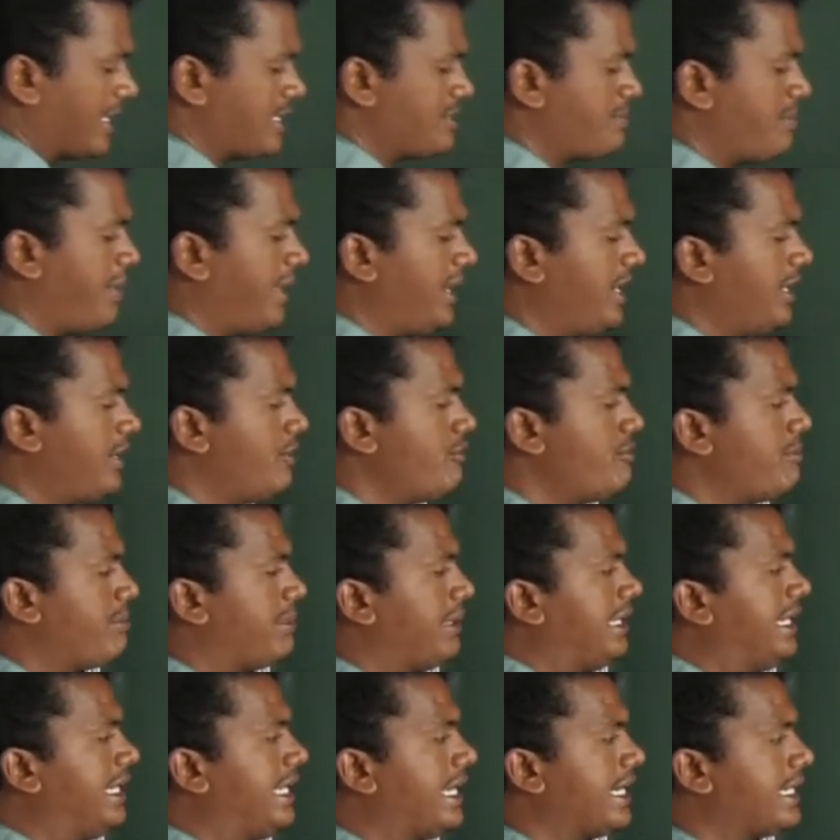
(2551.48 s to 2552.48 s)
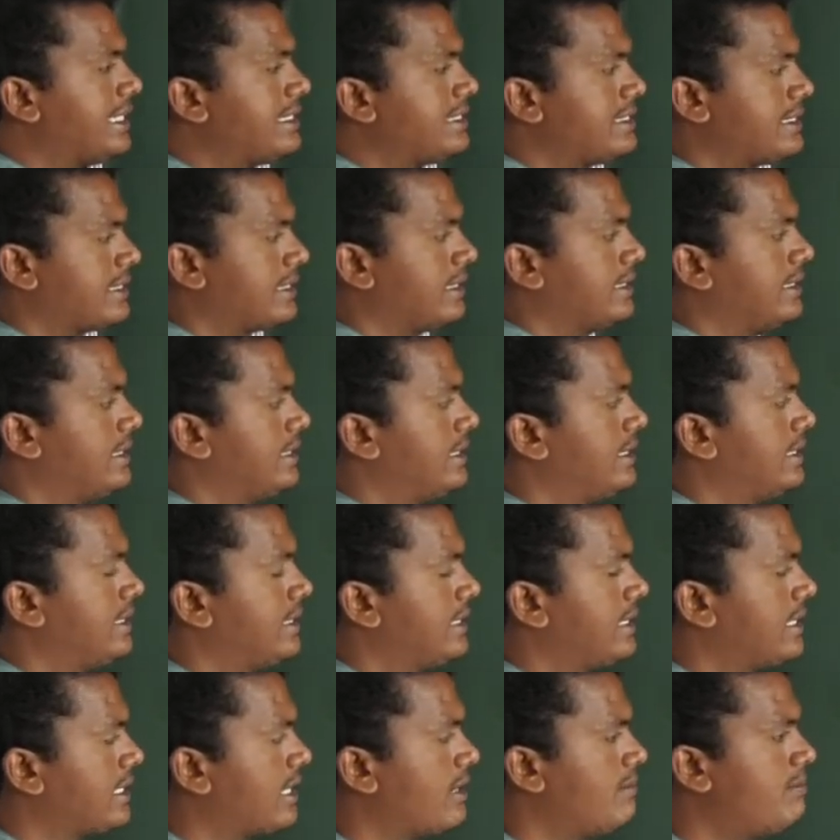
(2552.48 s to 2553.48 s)
respective periods
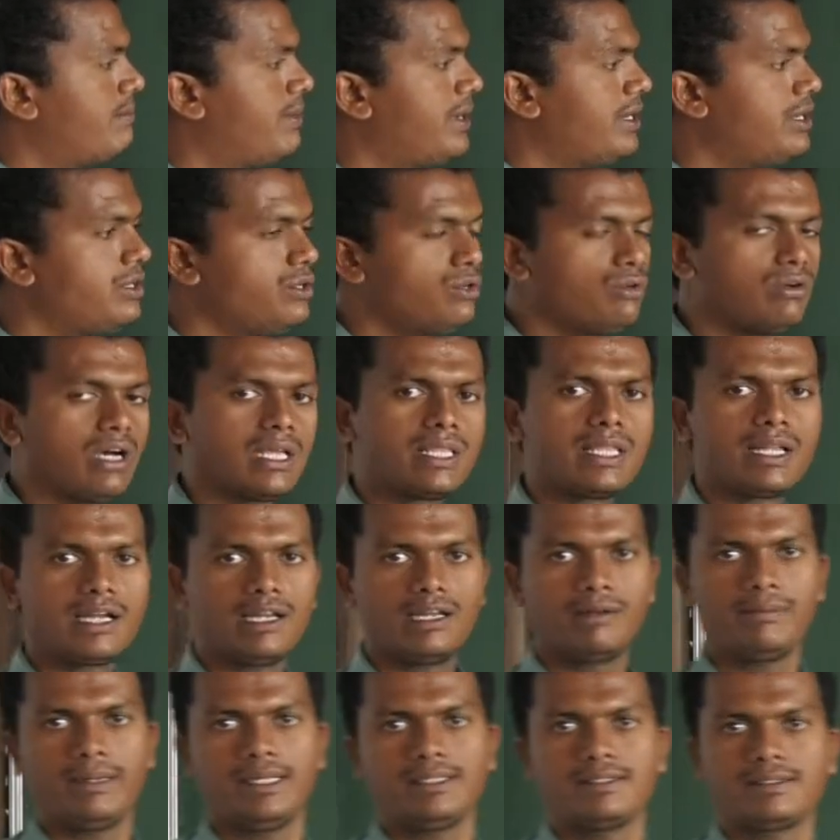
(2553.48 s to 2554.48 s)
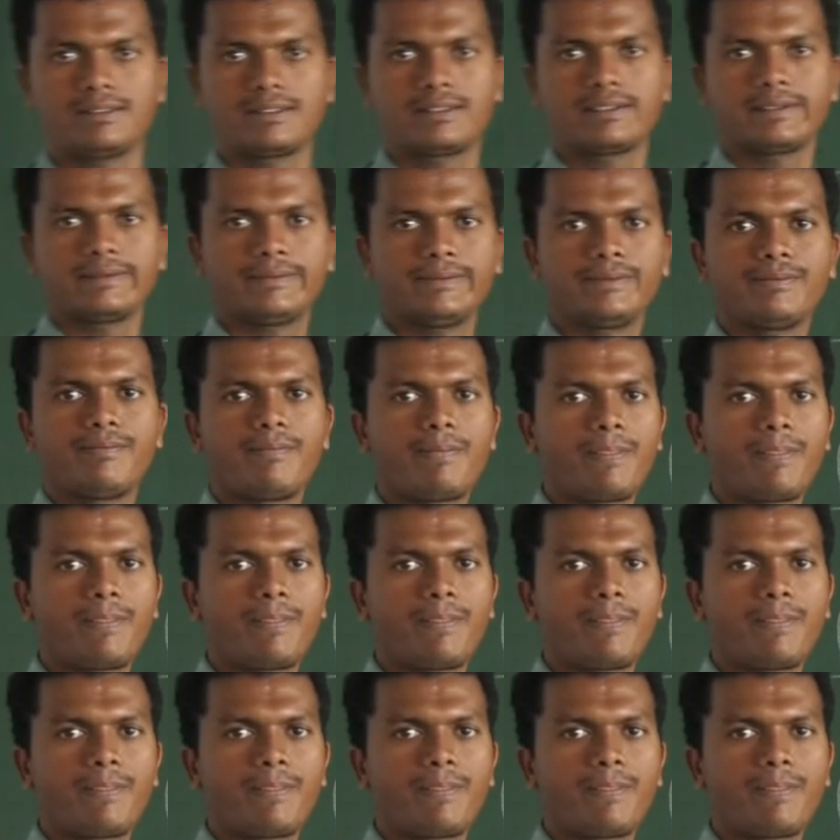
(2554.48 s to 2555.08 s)
compared to other elements,